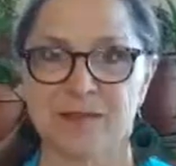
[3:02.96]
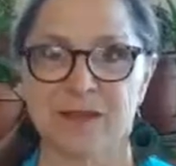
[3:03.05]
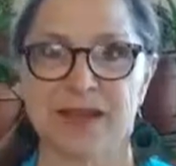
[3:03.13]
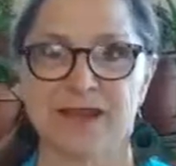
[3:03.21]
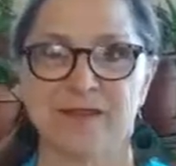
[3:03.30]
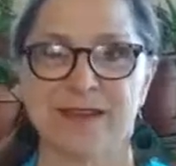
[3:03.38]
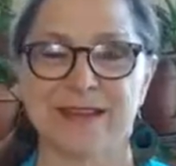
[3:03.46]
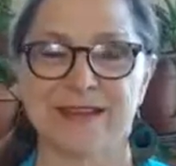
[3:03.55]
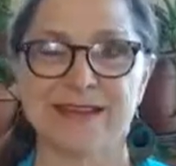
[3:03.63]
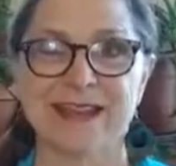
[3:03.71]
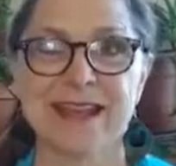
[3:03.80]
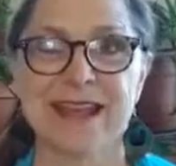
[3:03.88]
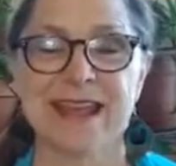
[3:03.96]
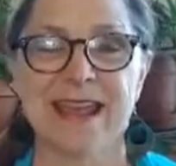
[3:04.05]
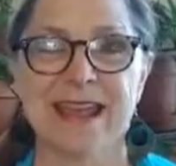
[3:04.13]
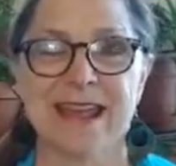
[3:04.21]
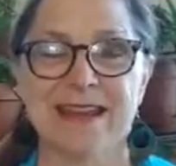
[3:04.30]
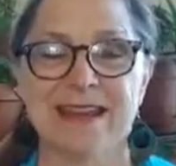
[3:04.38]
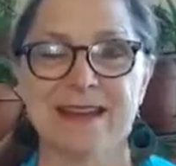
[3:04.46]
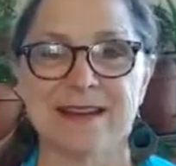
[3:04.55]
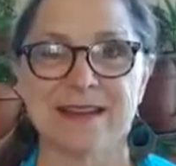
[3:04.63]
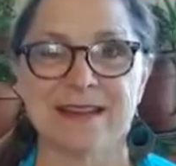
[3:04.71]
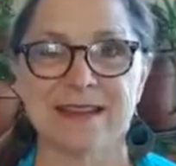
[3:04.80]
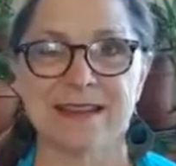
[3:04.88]
manifest. And
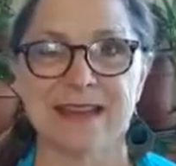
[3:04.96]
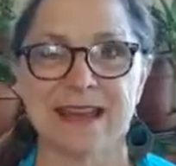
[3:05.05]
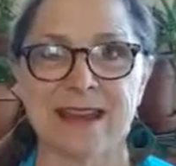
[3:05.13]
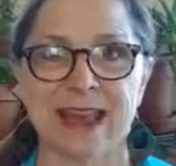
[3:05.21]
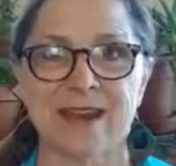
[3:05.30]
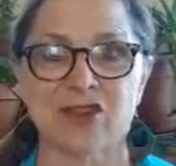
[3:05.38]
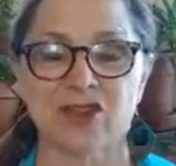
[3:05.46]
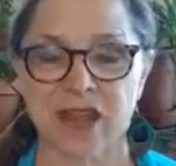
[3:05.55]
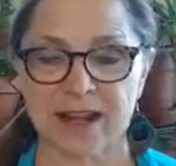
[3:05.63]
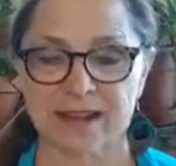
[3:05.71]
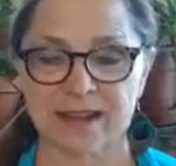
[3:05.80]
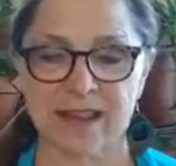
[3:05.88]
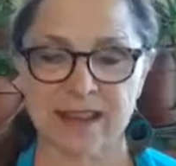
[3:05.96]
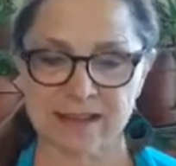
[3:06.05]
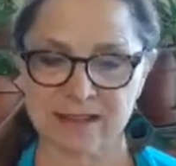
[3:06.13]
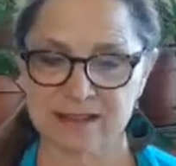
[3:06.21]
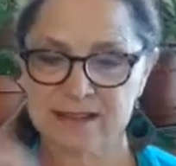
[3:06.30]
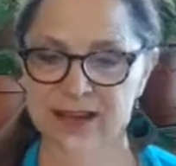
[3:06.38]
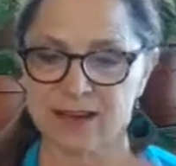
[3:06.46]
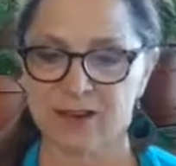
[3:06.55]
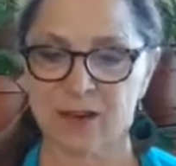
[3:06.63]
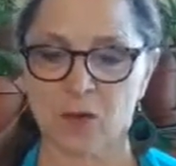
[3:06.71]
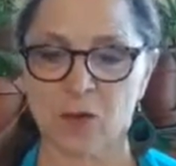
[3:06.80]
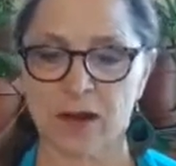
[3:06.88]
yet energetically, this is an
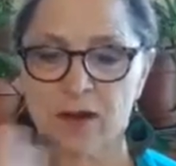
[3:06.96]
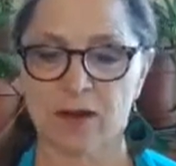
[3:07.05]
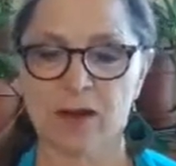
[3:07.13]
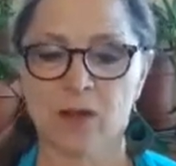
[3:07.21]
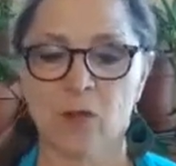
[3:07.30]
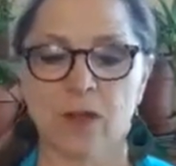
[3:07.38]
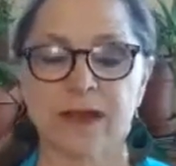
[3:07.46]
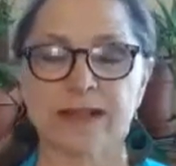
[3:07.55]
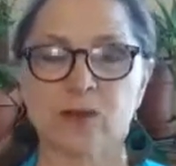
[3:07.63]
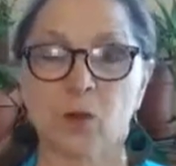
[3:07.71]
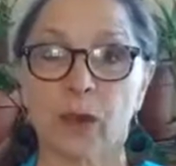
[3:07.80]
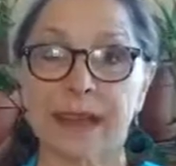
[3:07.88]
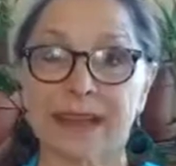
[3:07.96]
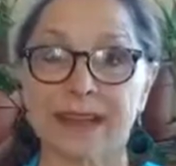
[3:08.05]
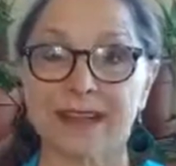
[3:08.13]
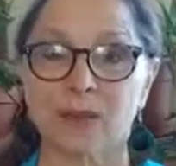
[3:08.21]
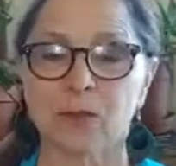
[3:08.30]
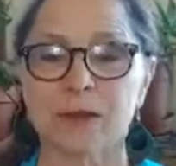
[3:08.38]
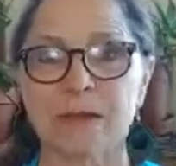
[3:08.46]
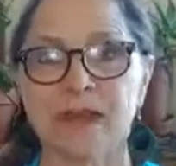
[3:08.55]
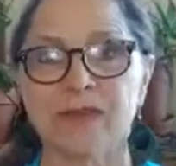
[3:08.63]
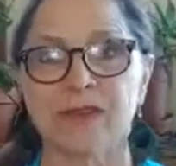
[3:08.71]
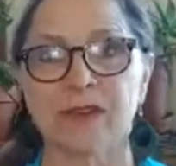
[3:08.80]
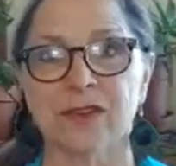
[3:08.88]
area where when it's weakened, we may
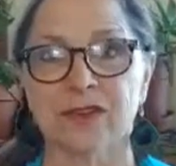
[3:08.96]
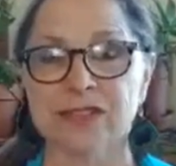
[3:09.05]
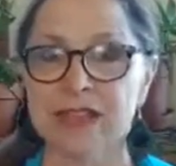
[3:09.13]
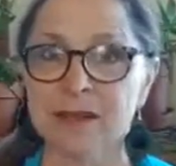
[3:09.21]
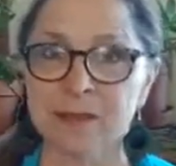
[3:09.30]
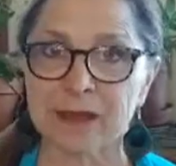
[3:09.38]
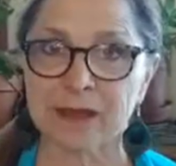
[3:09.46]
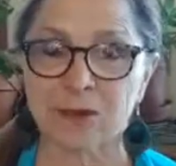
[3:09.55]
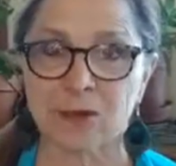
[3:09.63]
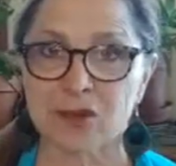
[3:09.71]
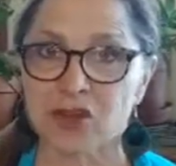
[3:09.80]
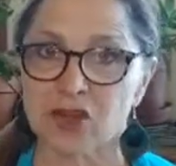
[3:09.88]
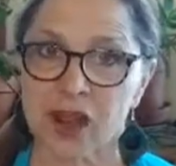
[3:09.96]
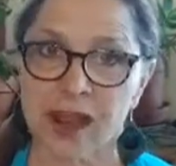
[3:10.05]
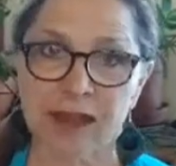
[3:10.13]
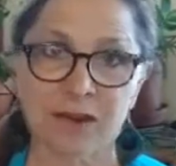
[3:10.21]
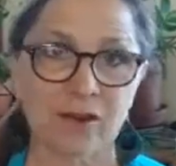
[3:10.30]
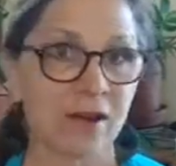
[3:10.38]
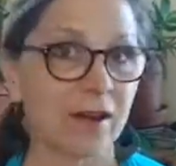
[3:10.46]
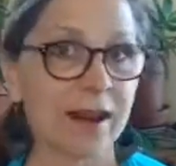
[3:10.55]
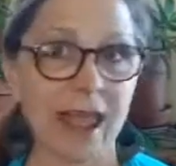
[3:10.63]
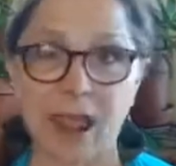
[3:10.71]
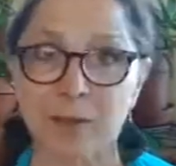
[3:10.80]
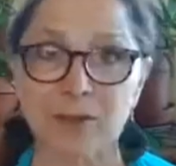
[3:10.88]
feel timid or shy or
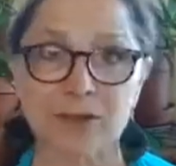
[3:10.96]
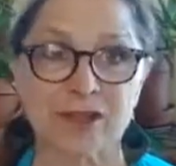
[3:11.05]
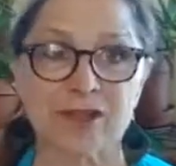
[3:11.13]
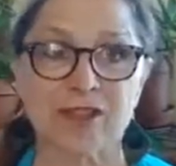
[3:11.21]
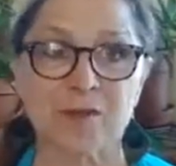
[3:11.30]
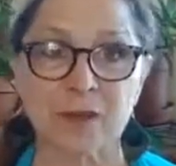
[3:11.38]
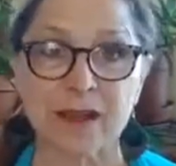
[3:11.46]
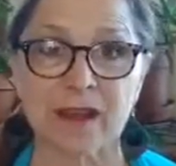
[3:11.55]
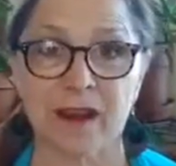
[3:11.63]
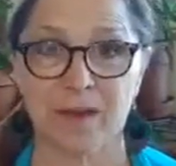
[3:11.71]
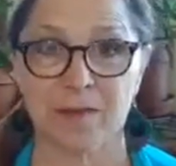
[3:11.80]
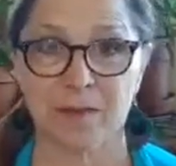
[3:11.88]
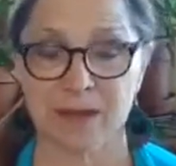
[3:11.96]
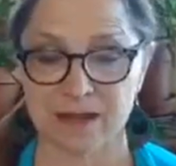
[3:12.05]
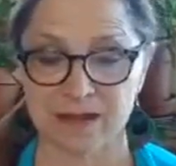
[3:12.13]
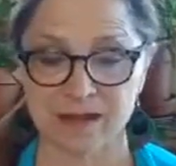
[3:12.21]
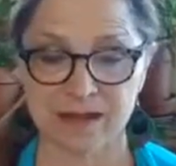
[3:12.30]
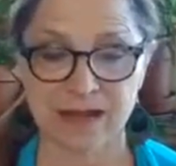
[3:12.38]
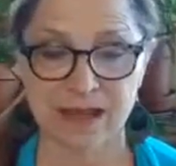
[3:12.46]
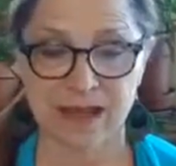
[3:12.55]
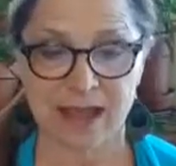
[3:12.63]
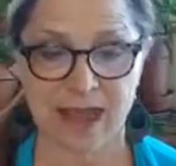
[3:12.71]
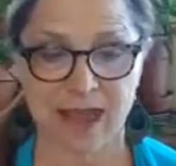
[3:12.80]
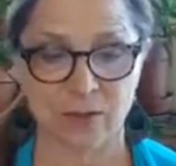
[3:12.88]
unable to speak our piece.
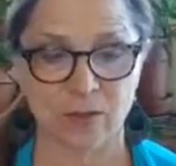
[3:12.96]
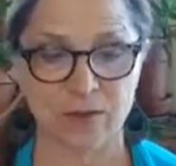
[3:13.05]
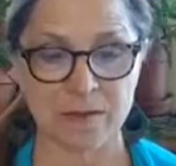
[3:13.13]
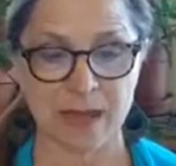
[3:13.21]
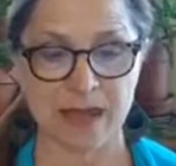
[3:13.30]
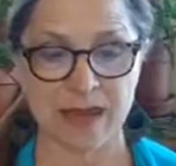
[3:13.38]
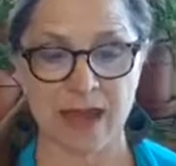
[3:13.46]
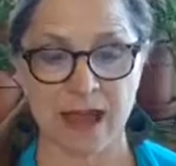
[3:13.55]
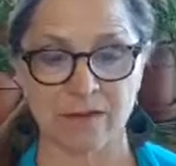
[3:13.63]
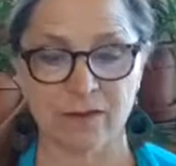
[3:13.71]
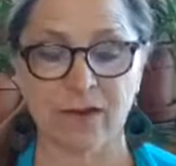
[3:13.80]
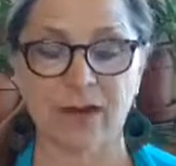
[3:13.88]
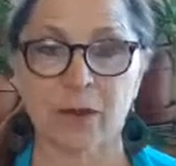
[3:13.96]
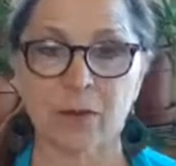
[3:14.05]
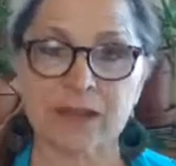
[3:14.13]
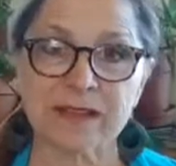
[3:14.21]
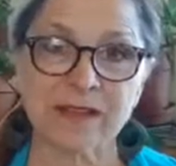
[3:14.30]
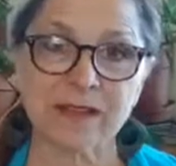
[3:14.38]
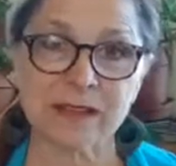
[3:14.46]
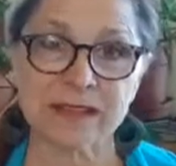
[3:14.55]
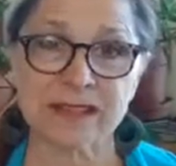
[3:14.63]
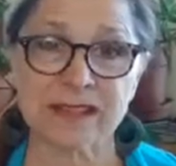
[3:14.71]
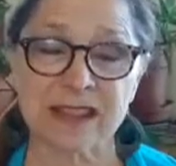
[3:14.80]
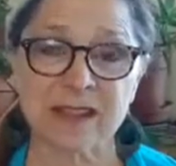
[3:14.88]
And we may not feel like it's
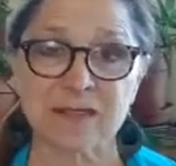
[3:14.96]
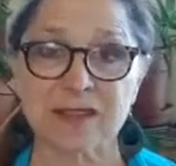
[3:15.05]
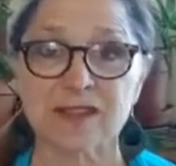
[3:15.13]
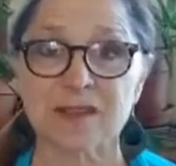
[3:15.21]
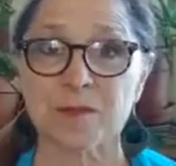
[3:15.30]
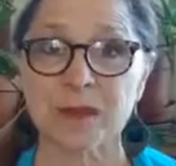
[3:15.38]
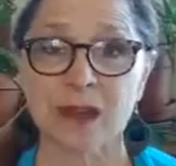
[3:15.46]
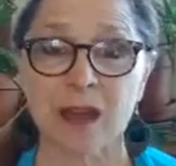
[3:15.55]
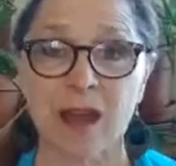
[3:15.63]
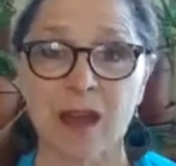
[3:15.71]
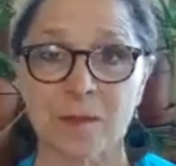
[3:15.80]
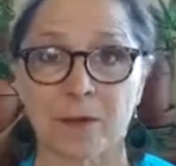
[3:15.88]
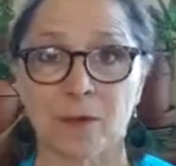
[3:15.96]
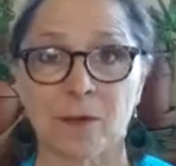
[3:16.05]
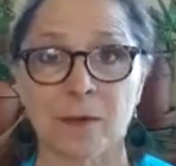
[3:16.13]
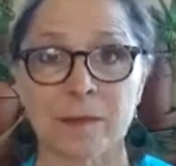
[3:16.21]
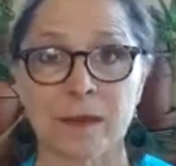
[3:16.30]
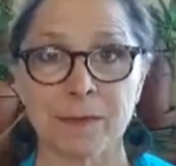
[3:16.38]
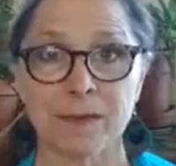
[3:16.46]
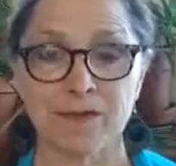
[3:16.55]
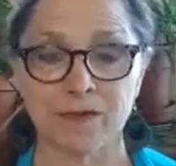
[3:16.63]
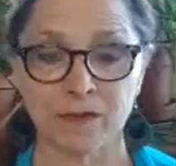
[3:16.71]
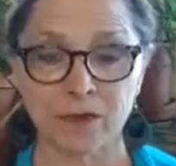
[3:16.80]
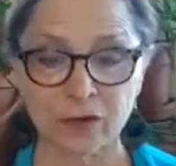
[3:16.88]
safe to speak up, or we may be
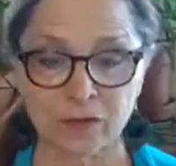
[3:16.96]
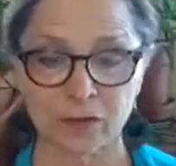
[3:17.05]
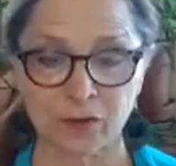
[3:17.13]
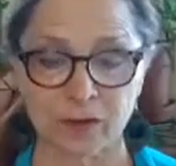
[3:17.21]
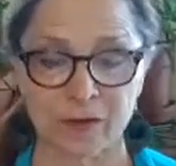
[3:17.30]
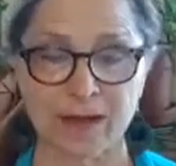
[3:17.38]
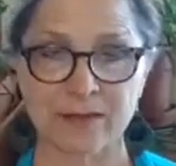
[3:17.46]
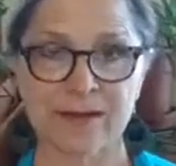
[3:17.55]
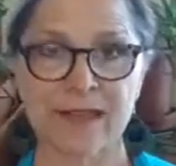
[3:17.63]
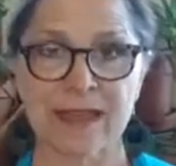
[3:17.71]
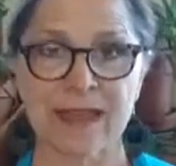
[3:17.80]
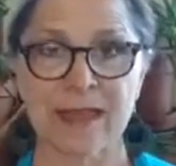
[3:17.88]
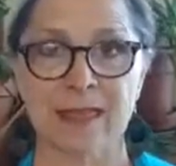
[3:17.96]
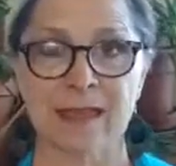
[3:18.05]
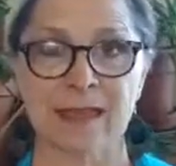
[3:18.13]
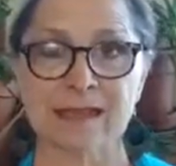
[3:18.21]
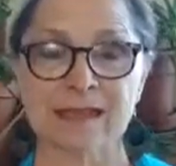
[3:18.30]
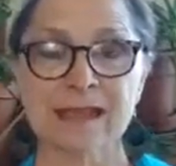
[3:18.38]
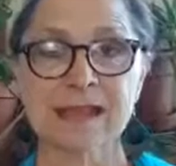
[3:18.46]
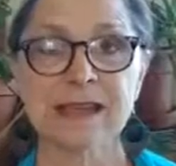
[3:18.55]
fearful about saying things.